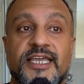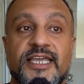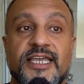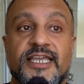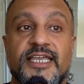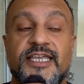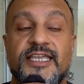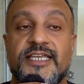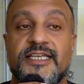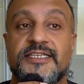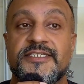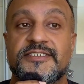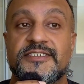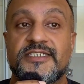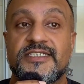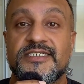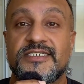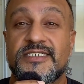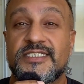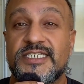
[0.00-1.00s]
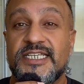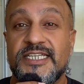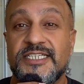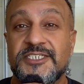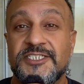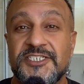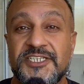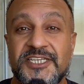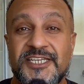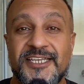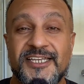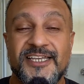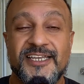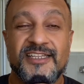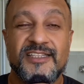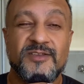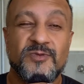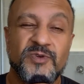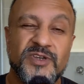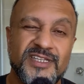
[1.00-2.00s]
is stingy,
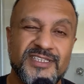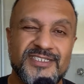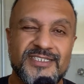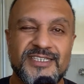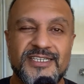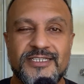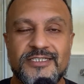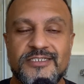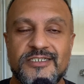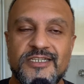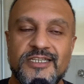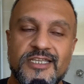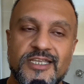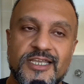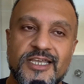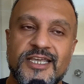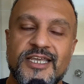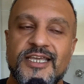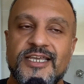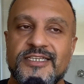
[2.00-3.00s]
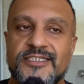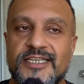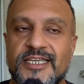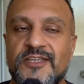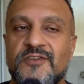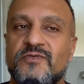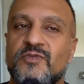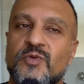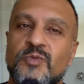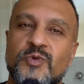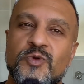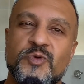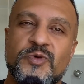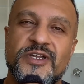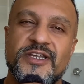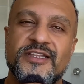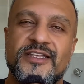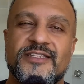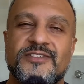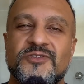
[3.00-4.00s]
and the word stingy is an informal
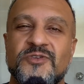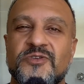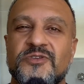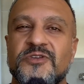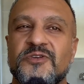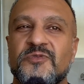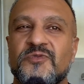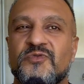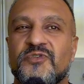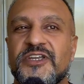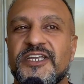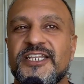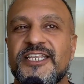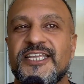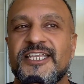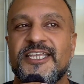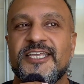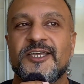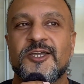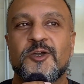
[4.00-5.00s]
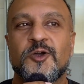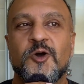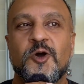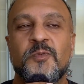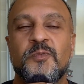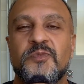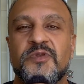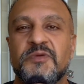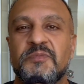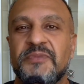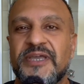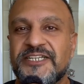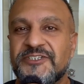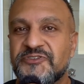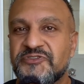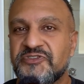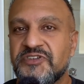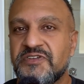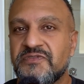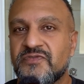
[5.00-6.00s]
word. It's not a really
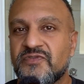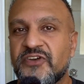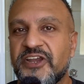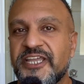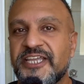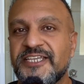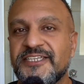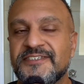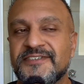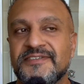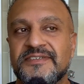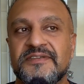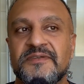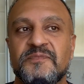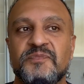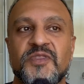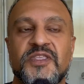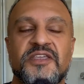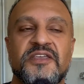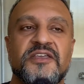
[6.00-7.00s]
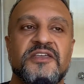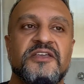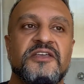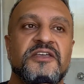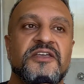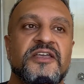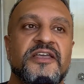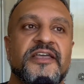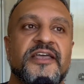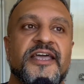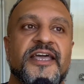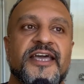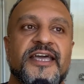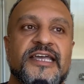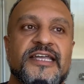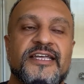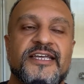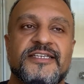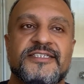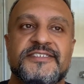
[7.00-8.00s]
complimentary phrase.
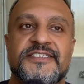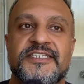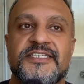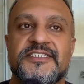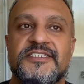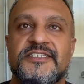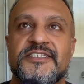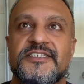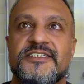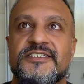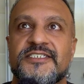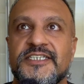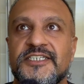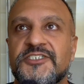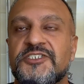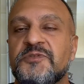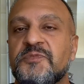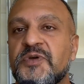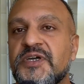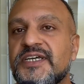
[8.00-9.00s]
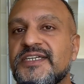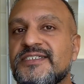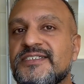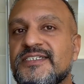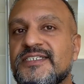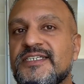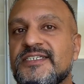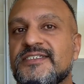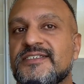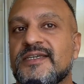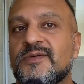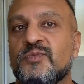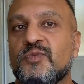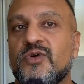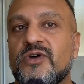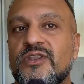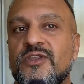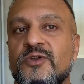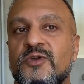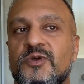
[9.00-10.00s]
A stingy person is
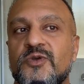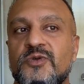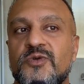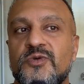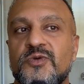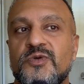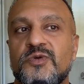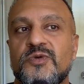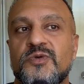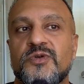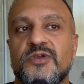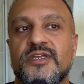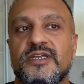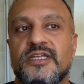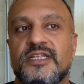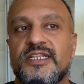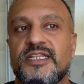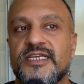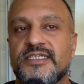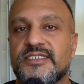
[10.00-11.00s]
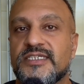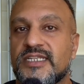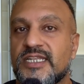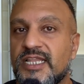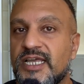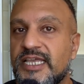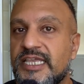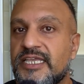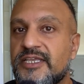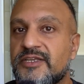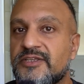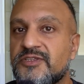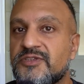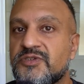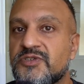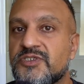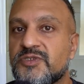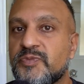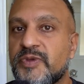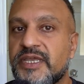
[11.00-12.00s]
someone who doesn't like
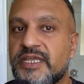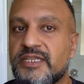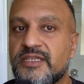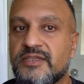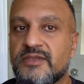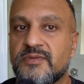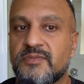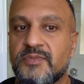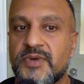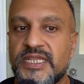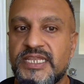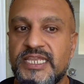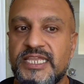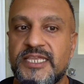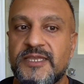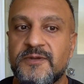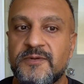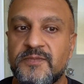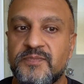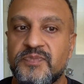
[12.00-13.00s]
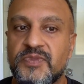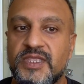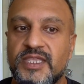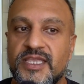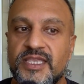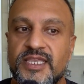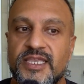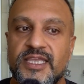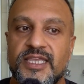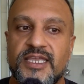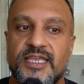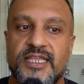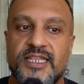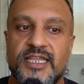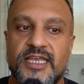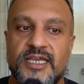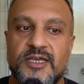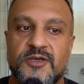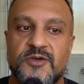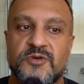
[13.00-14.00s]
to spend money.
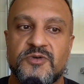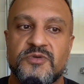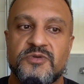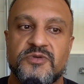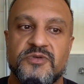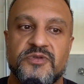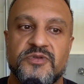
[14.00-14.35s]
Now,